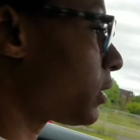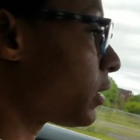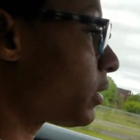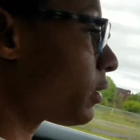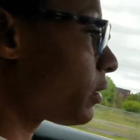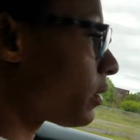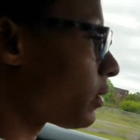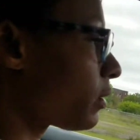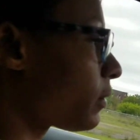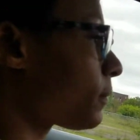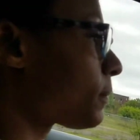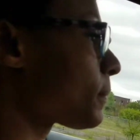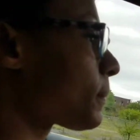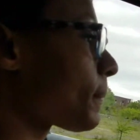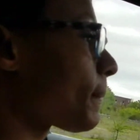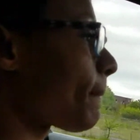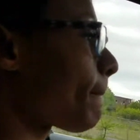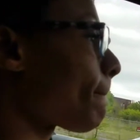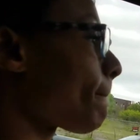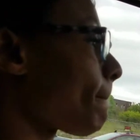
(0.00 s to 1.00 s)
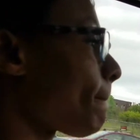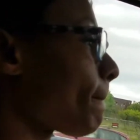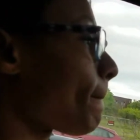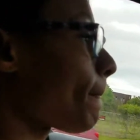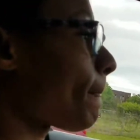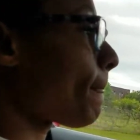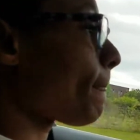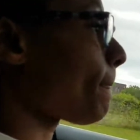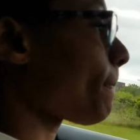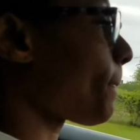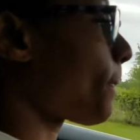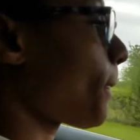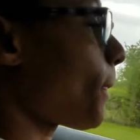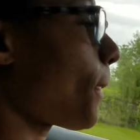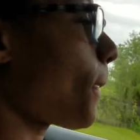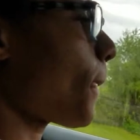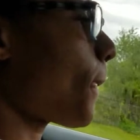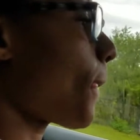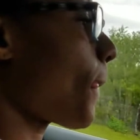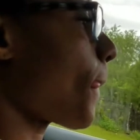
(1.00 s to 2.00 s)
Girl, right, I was about to say, what are you
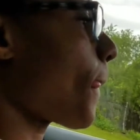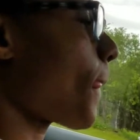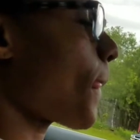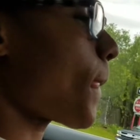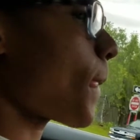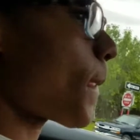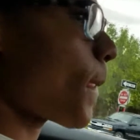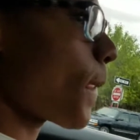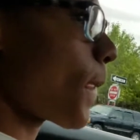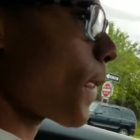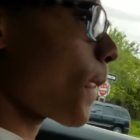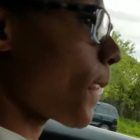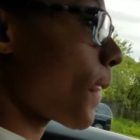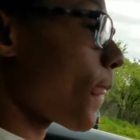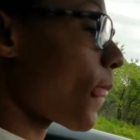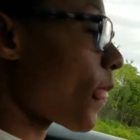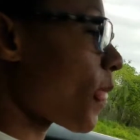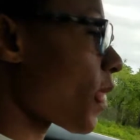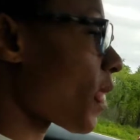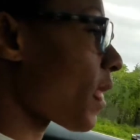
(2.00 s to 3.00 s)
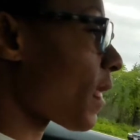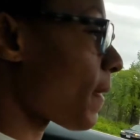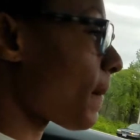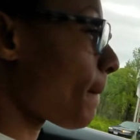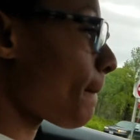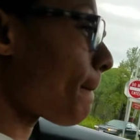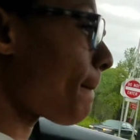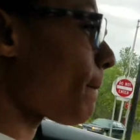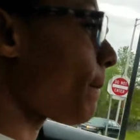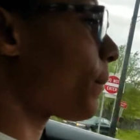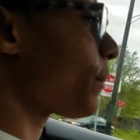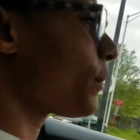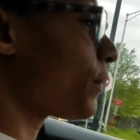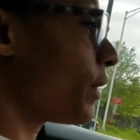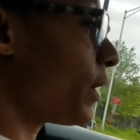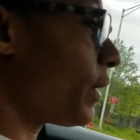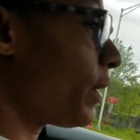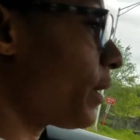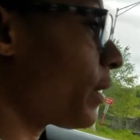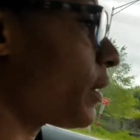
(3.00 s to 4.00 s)
swerving? There ain't no bump.
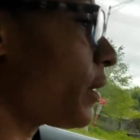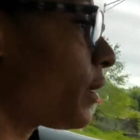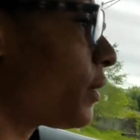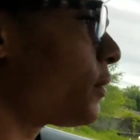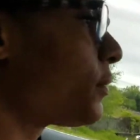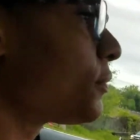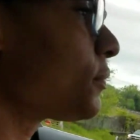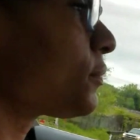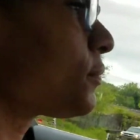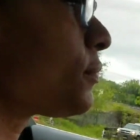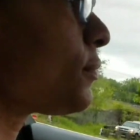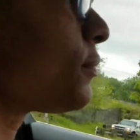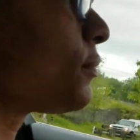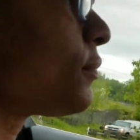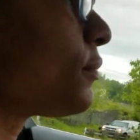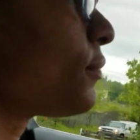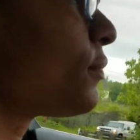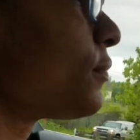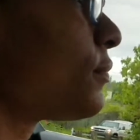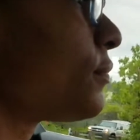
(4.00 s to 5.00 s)
Oh, oh.